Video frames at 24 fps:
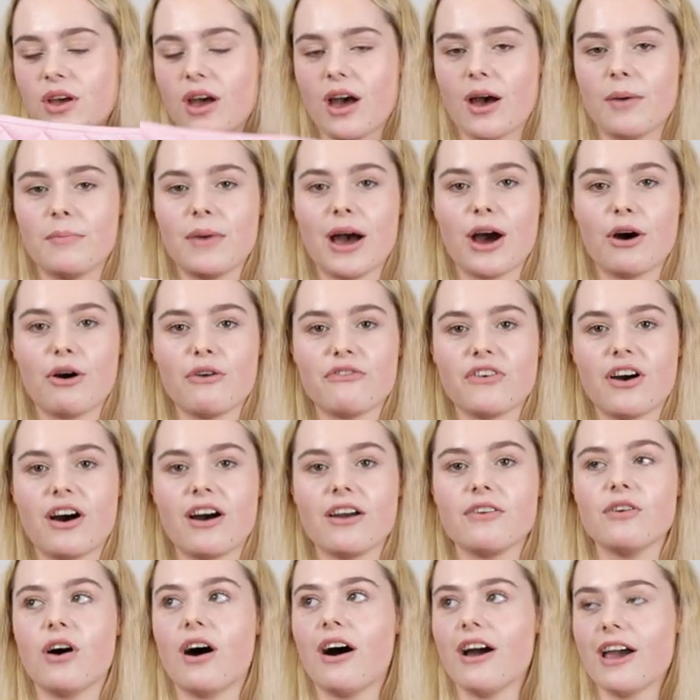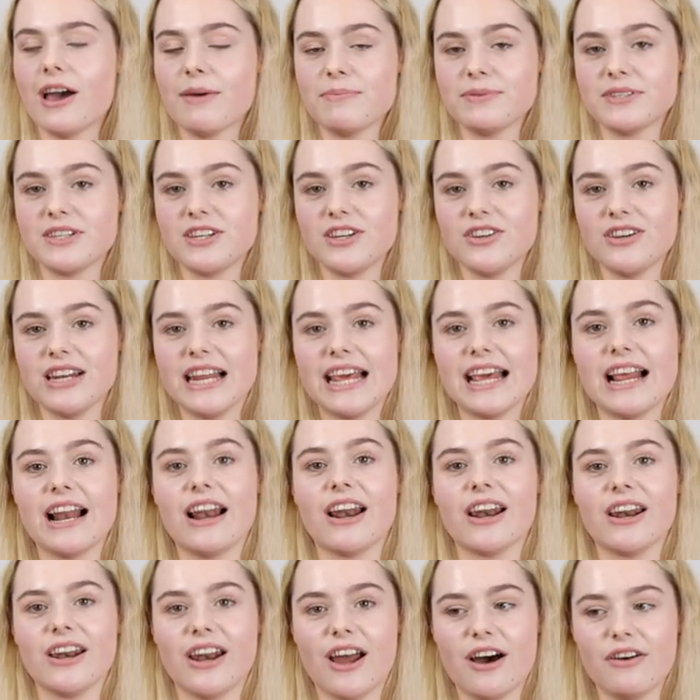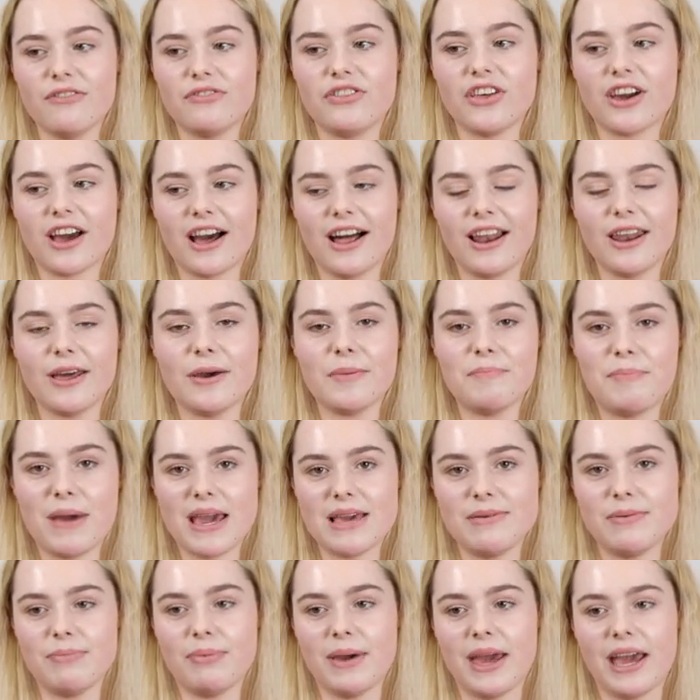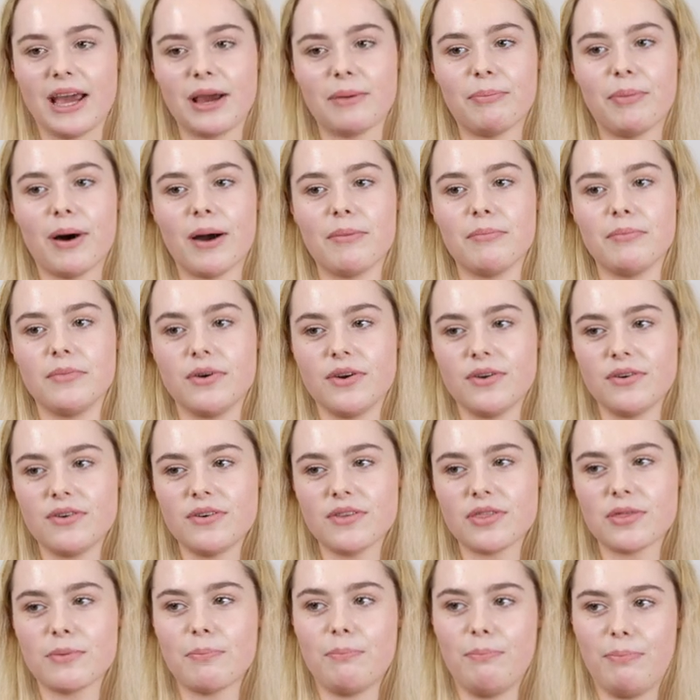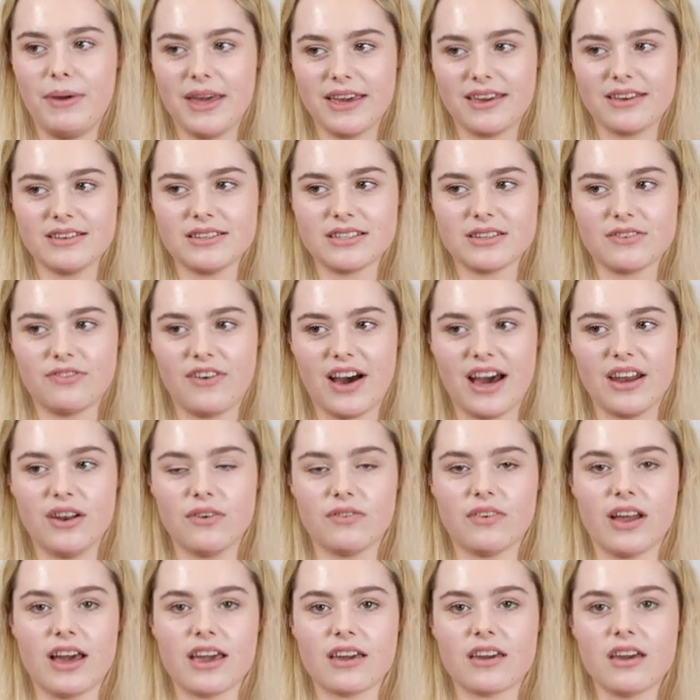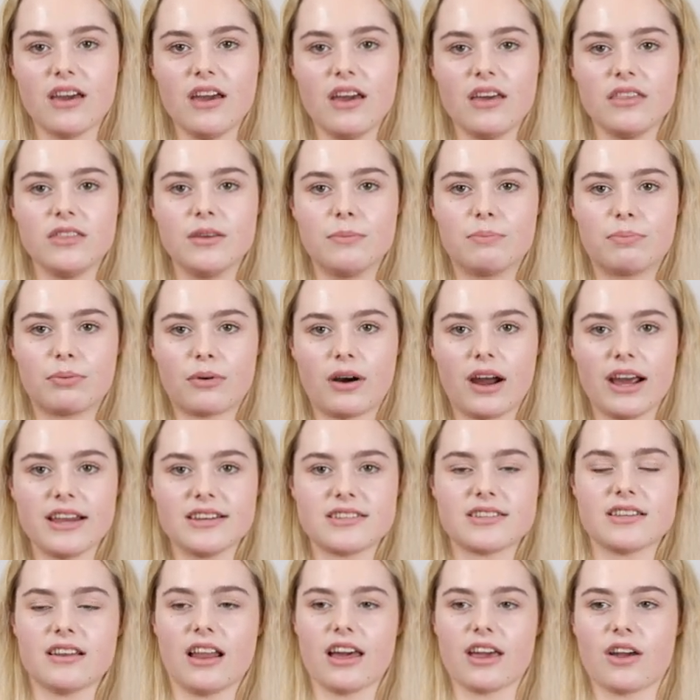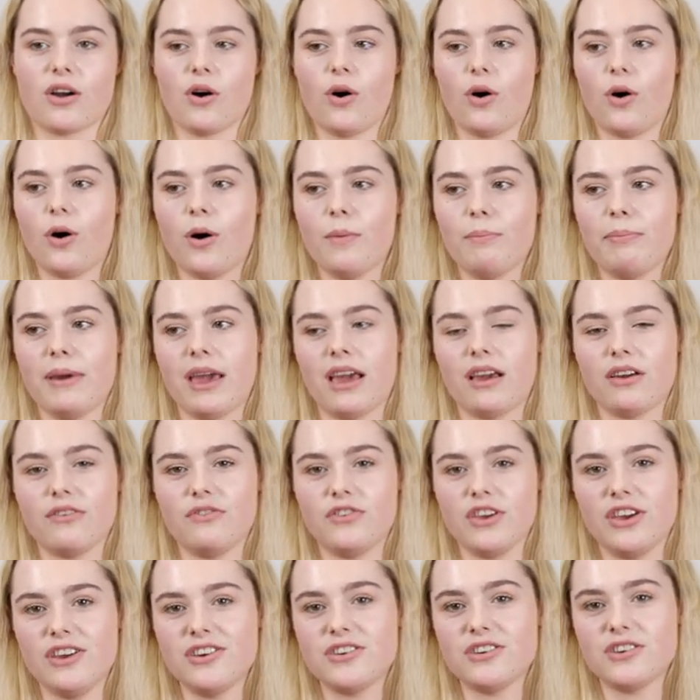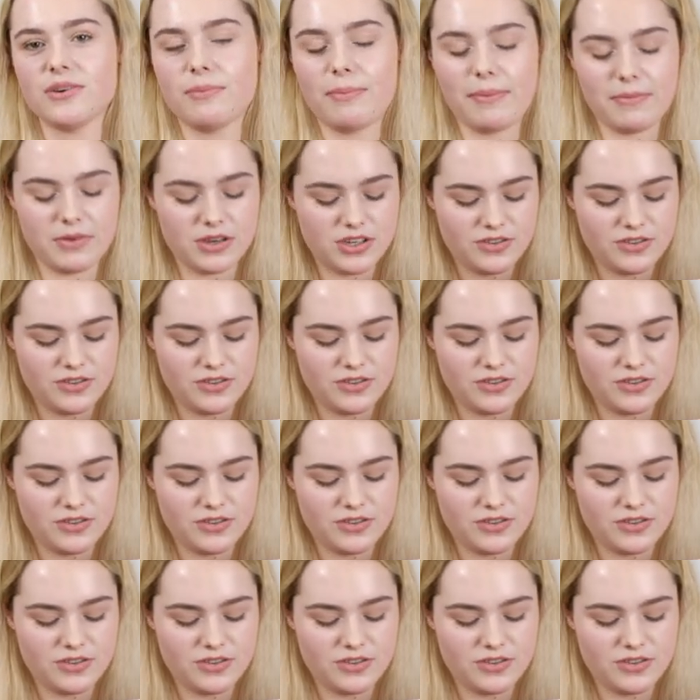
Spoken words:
However, I absolutely love the colour baby pink, but I'm not the biggest fan of like the bright like hot pink fuchsia